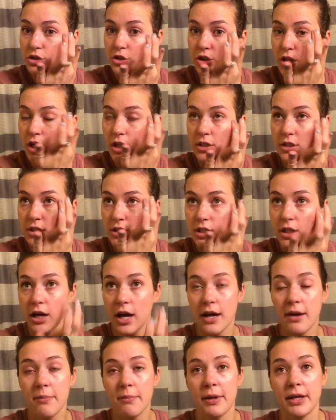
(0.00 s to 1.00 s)
just to
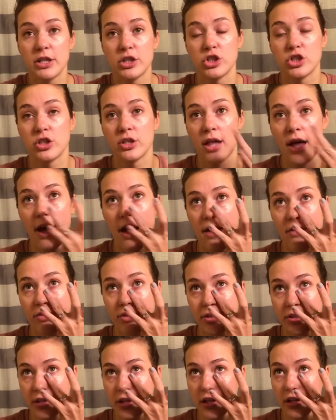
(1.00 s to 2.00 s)
kind of make sure that
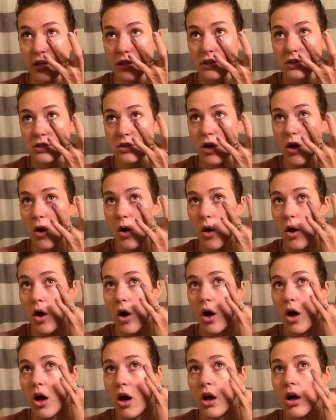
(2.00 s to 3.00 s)
everything is
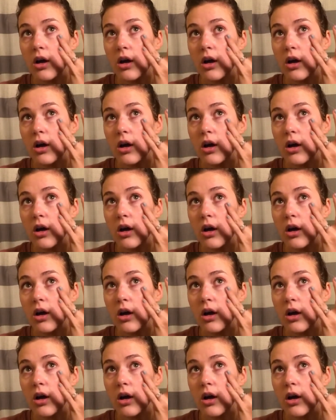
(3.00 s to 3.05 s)
all